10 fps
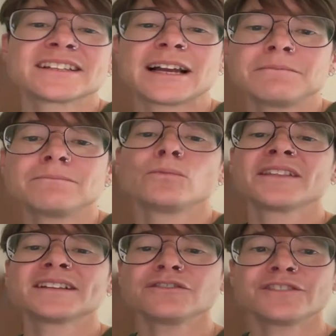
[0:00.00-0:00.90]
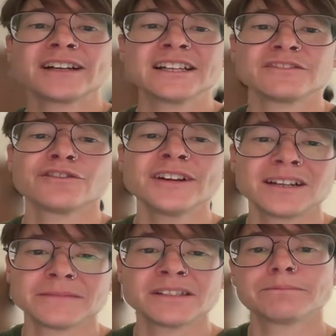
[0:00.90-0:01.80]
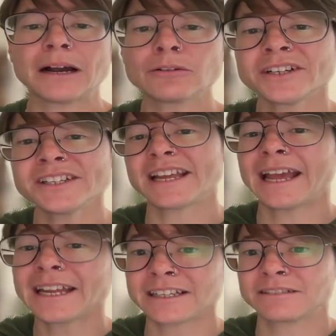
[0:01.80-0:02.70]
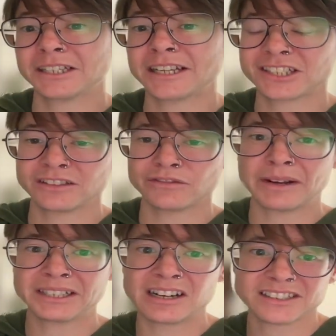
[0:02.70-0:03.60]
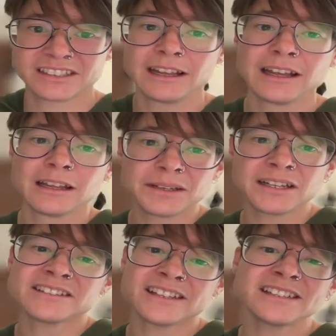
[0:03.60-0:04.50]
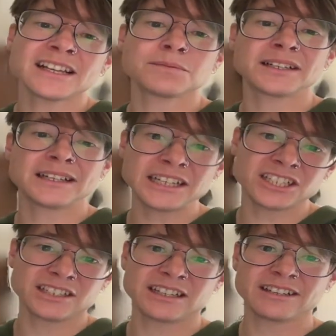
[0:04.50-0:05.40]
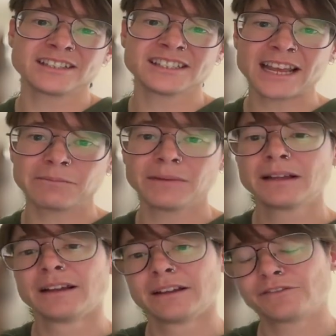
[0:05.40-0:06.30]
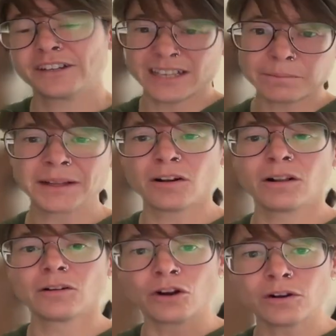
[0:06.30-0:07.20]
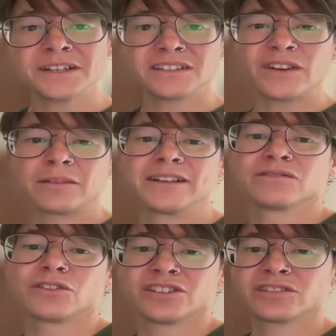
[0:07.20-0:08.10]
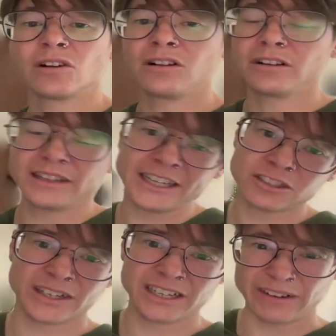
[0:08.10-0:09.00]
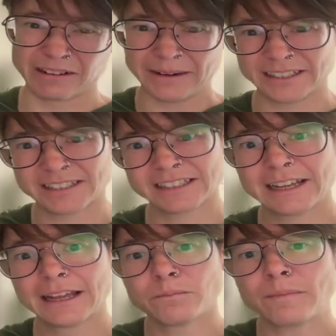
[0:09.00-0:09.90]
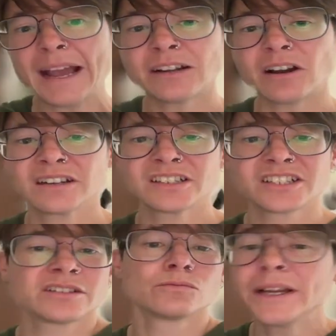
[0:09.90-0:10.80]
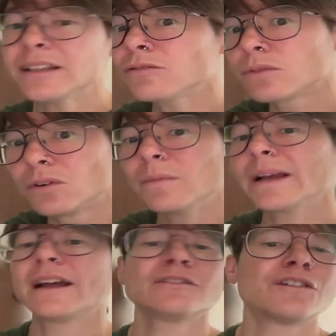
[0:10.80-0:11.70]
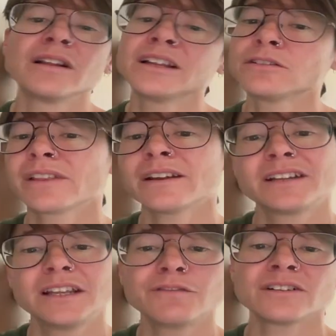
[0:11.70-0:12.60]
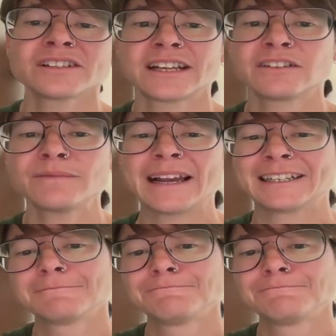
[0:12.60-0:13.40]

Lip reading: come with different kinds of freedoms, boundaries, and expectations for my dogs. Because these expectations are the same, for example, in all urban environments versus all nature environments, my dogs just read the room and fall into their default state of mind,